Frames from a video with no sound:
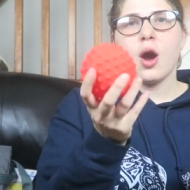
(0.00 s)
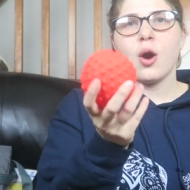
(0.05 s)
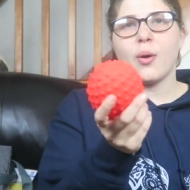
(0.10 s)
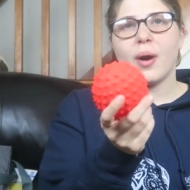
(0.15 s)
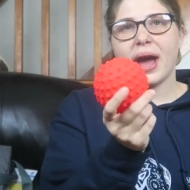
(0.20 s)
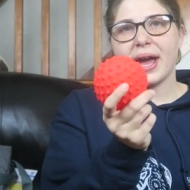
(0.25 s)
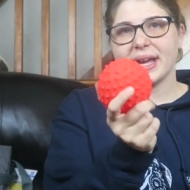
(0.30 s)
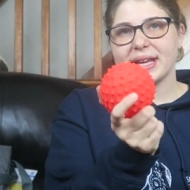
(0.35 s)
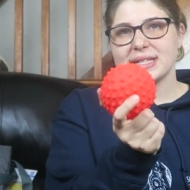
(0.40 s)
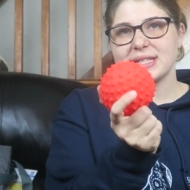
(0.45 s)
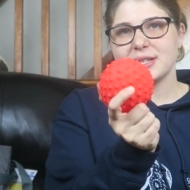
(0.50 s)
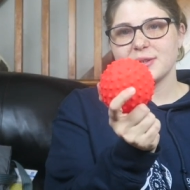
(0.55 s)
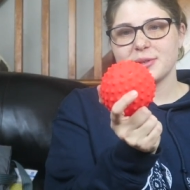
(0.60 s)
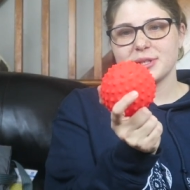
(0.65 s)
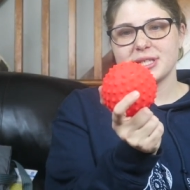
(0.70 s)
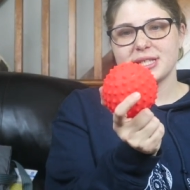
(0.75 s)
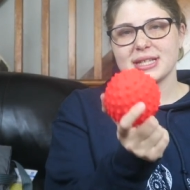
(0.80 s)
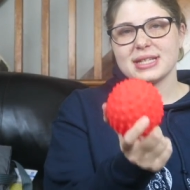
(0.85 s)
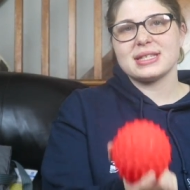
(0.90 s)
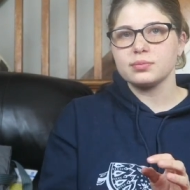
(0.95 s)
Oh, I guess there were
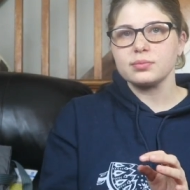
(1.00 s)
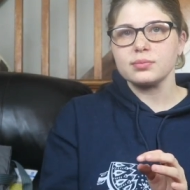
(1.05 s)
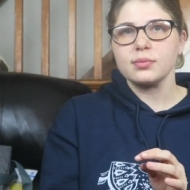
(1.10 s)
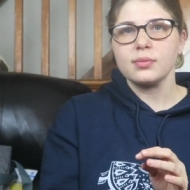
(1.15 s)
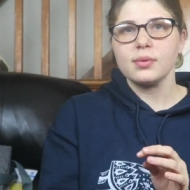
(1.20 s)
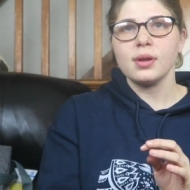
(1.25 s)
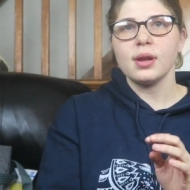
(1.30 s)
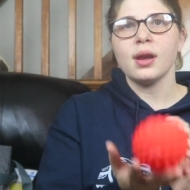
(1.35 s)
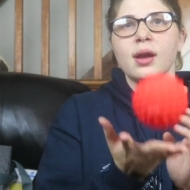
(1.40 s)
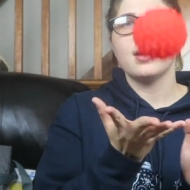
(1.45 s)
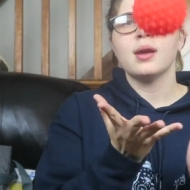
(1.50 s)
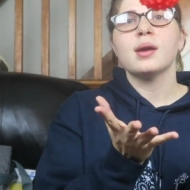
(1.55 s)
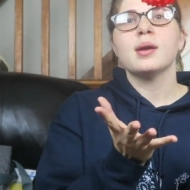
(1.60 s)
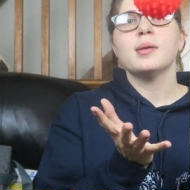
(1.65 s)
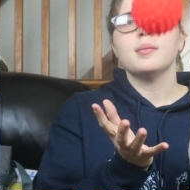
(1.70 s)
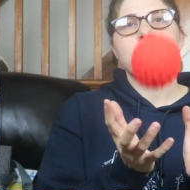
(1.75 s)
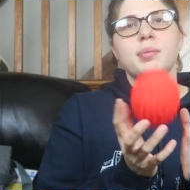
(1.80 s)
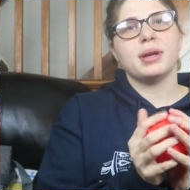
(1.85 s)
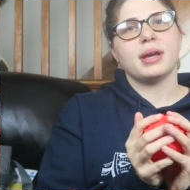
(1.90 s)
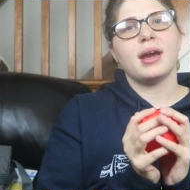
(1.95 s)
six
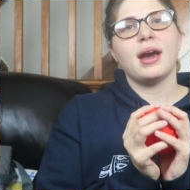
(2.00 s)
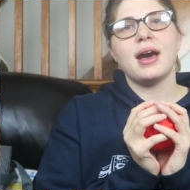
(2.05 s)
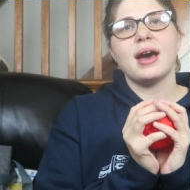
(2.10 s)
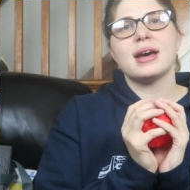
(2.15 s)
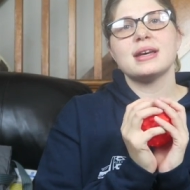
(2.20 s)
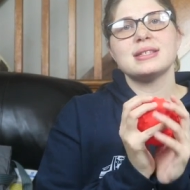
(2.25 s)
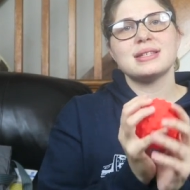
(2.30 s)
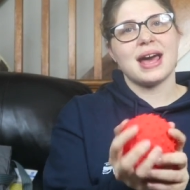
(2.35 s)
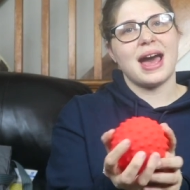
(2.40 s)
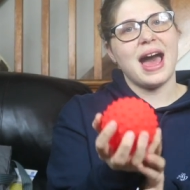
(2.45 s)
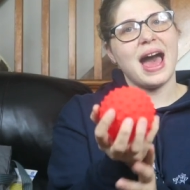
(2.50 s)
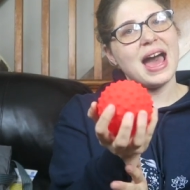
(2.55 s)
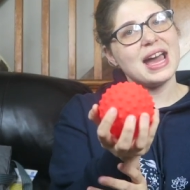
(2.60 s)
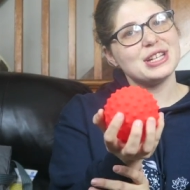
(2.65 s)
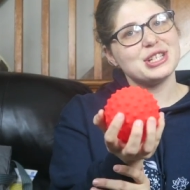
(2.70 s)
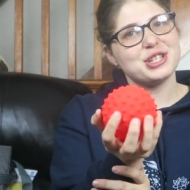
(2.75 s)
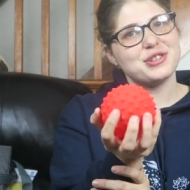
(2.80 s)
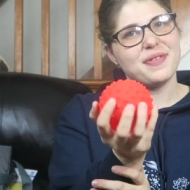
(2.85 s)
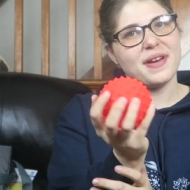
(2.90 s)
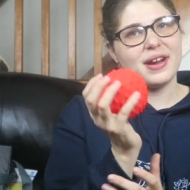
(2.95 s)
because I
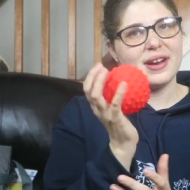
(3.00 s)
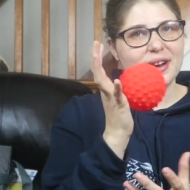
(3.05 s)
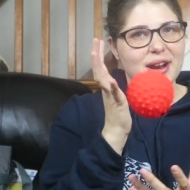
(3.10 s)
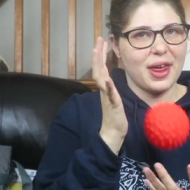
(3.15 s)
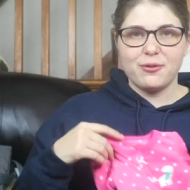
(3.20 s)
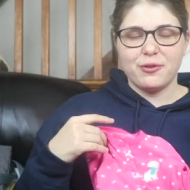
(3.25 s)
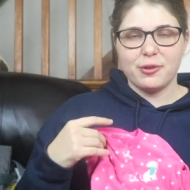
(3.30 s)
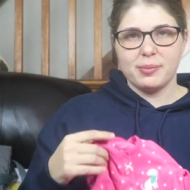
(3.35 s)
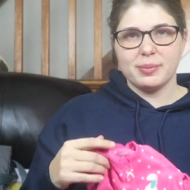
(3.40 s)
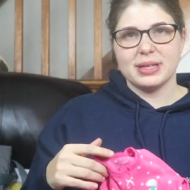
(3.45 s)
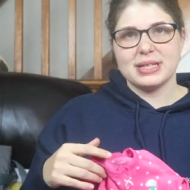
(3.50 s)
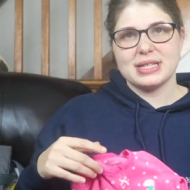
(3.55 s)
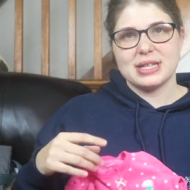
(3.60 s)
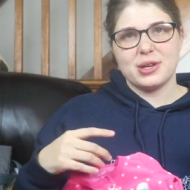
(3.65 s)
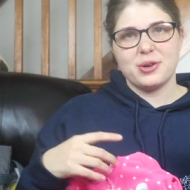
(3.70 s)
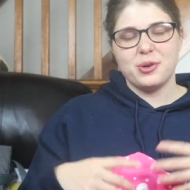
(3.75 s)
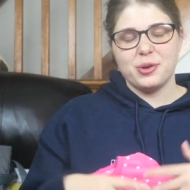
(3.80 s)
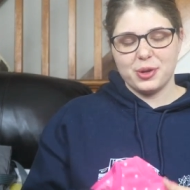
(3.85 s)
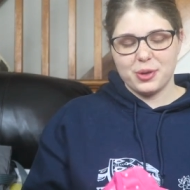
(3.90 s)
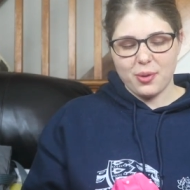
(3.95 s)
just found another from
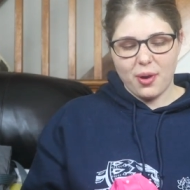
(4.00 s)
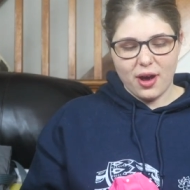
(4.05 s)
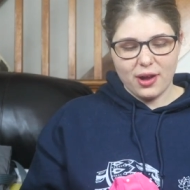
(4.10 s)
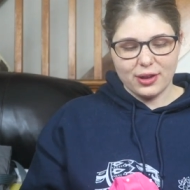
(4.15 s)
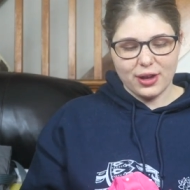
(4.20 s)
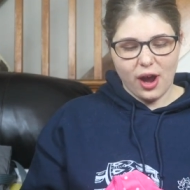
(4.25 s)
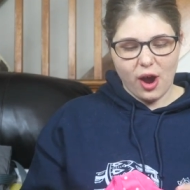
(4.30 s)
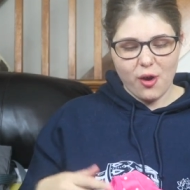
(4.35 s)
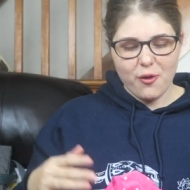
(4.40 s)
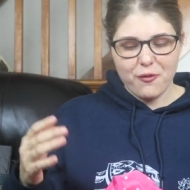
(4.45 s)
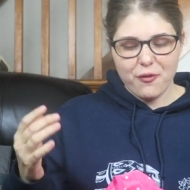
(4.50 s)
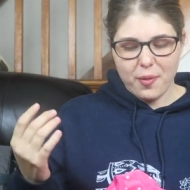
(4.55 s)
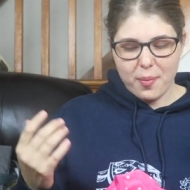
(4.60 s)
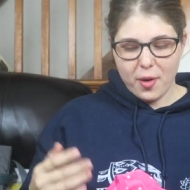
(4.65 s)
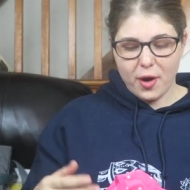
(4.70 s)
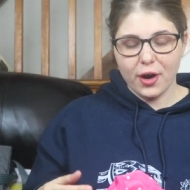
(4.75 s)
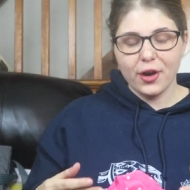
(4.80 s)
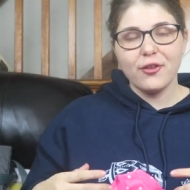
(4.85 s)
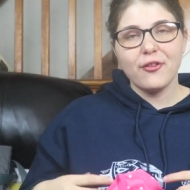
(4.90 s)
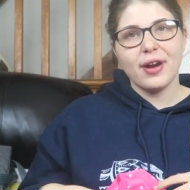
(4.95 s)
Lizzie, who you all know, from
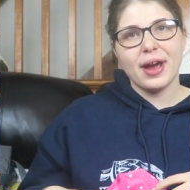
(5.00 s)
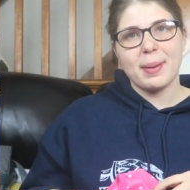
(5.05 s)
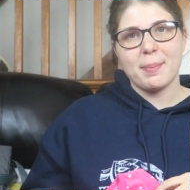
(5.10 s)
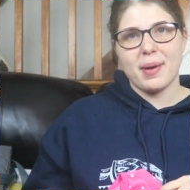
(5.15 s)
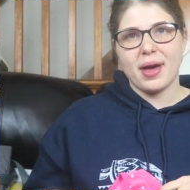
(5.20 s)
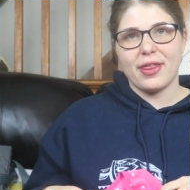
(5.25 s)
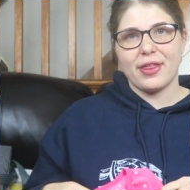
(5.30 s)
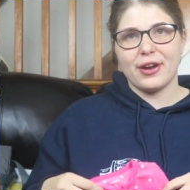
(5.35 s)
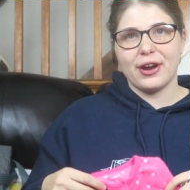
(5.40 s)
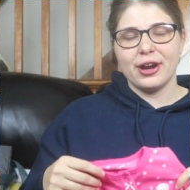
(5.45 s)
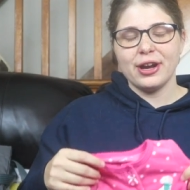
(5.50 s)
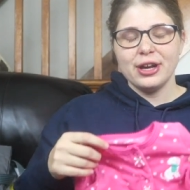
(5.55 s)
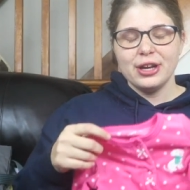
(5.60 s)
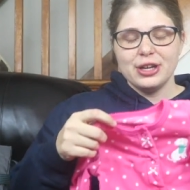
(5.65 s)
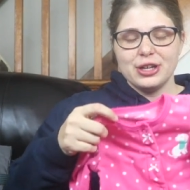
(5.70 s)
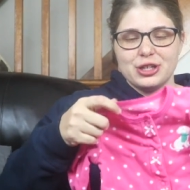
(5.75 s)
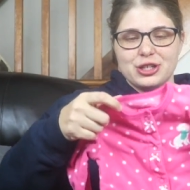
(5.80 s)
her grandmother.